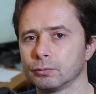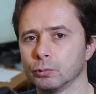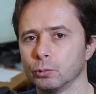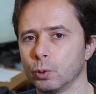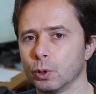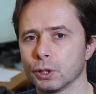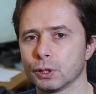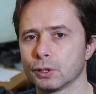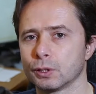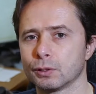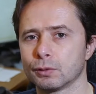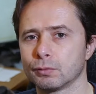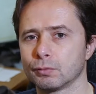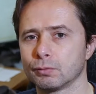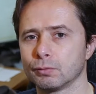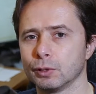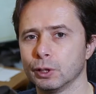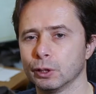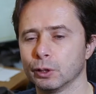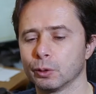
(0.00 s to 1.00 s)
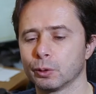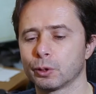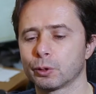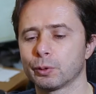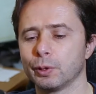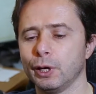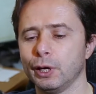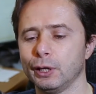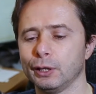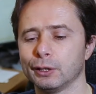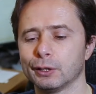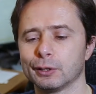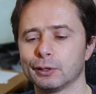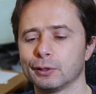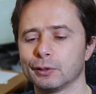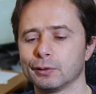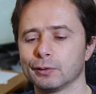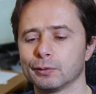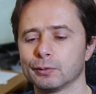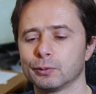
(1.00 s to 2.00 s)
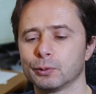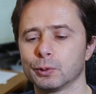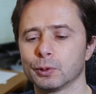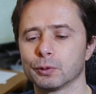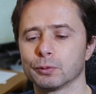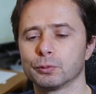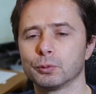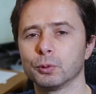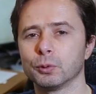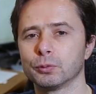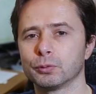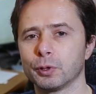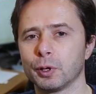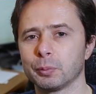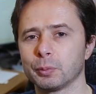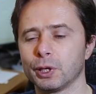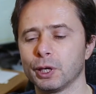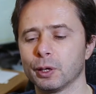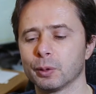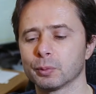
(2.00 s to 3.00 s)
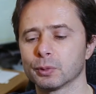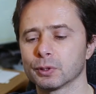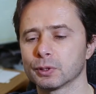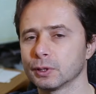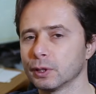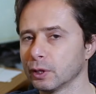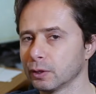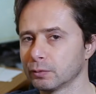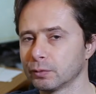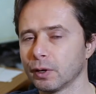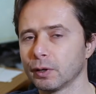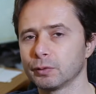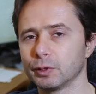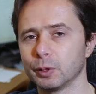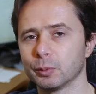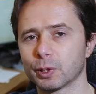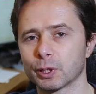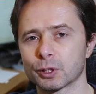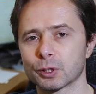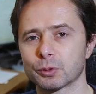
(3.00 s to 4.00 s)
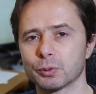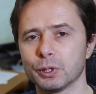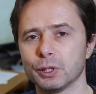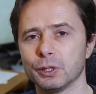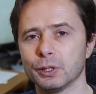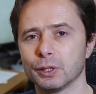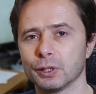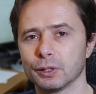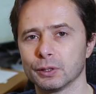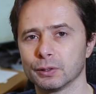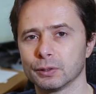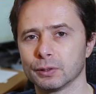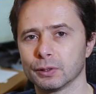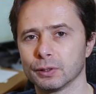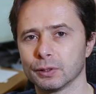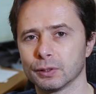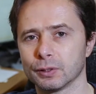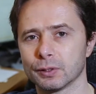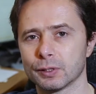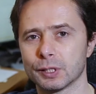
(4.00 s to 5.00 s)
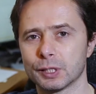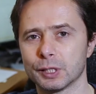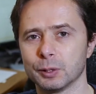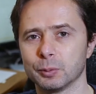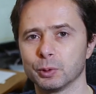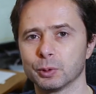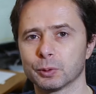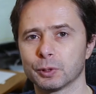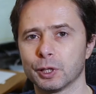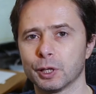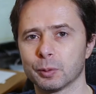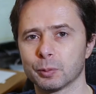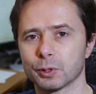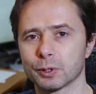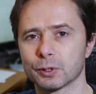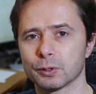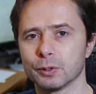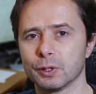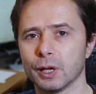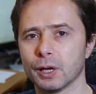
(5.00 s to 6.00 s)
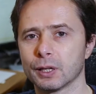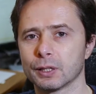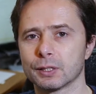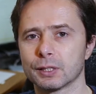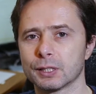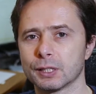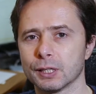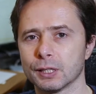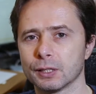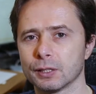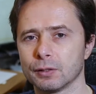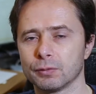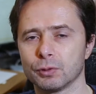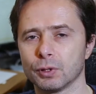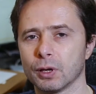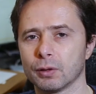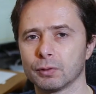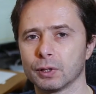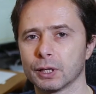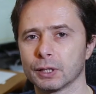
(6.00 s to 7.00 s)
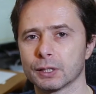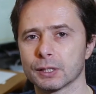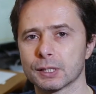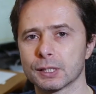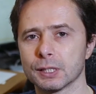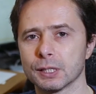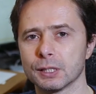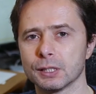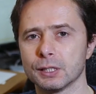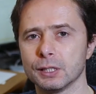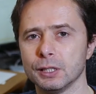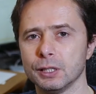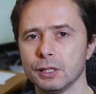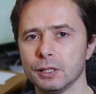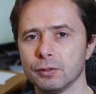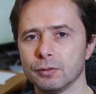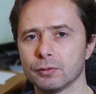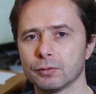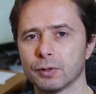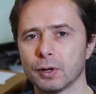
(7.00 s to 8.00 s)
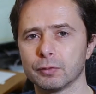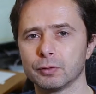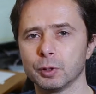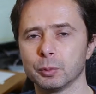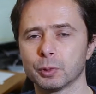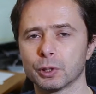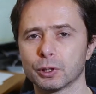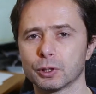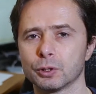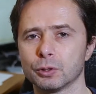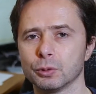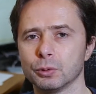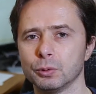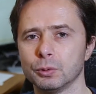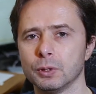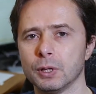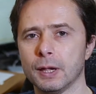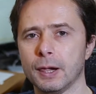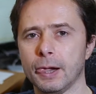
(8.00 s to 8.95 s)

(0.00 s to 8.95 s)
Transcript: was, you know, created for full frame cameras like 5D Mark III and similar cameras to that. If you have like a 6D, 5D Mark II,